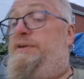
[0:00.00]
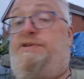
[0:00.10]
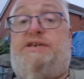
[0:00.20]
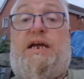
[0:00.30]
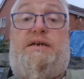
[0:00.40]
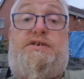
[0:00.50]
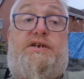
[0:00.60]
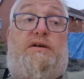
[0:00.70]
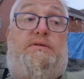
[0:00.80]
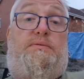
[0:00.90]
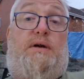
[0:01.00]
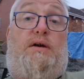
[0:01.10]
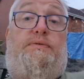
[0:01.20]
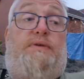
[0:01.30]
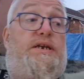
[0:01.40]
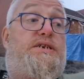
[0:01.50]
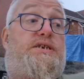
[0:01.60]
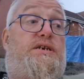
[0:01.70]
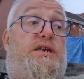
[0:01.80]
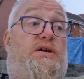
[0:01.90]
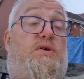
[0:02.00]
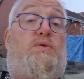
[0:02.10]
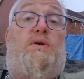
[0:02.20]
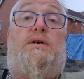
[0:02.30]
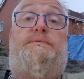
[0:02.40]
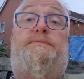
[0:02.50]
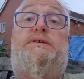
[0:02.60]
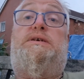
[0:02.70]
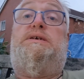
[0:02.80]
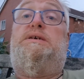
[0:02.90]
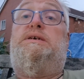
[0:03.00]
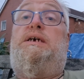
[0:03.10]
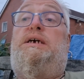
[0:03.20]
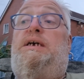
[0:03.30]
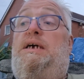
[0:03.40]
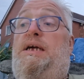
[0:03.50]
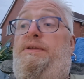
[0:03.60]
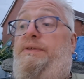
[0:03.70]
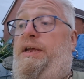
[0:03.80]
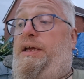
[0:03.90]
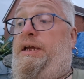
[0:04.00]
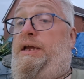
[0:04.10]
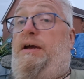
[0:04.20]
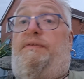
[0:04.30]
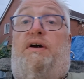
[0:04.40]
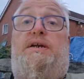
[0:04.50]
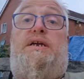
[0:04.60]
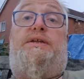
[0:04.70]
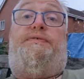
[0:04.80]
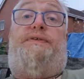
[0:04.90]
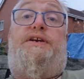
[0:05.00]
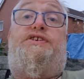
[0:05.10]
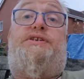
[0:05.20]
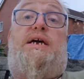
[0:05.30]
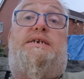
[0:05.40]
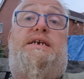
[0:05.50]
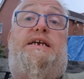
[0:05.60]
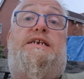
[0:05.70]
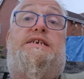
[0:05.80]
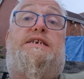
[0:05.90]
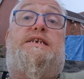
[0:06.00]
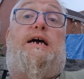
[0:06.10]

others again, so hopefully he's turning a corner. I've got another fish that is